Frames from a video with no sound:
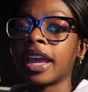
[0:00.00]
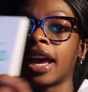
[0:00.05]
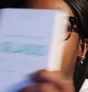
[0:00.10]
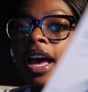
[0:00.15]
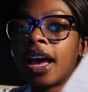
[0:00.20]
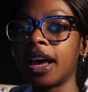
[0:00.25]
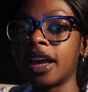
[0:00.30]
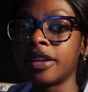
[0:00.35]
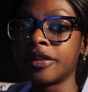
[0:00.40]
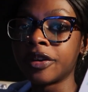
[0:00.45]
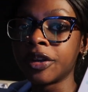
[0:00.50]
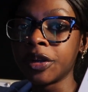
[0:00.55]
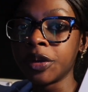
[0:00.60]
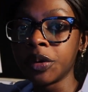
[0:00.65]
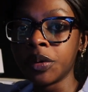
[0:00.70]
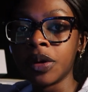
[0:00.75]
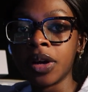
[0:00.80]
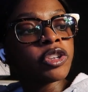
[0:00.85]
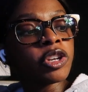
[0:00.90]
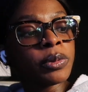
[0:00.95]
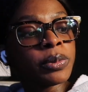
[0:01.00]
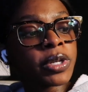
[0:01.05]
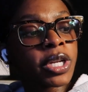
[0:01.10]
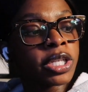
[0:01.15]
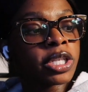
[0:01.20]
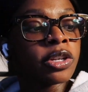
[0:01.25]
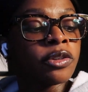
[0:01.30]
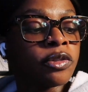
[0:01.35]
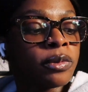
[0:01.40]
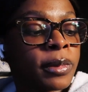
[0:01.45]
got a new screen
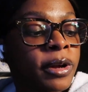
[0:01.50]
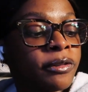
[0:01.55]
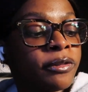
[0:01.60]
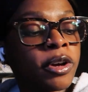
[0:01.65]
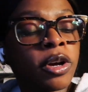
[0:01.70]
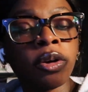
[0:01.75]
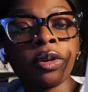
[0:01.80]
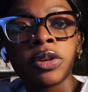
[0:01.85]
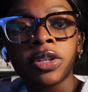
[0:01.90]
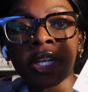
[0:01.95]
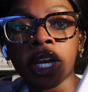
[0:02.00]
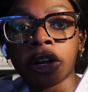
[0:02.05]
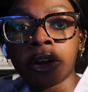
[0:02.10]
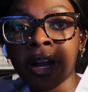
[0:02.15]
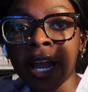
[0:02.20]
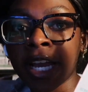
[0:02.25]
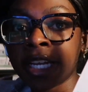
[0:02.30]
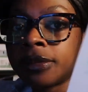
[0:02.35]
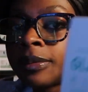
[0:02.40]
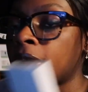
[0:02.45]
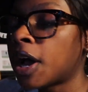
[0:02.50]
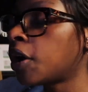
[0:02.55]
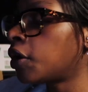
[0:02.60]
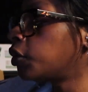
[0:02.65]
protector for my phone because I cracked my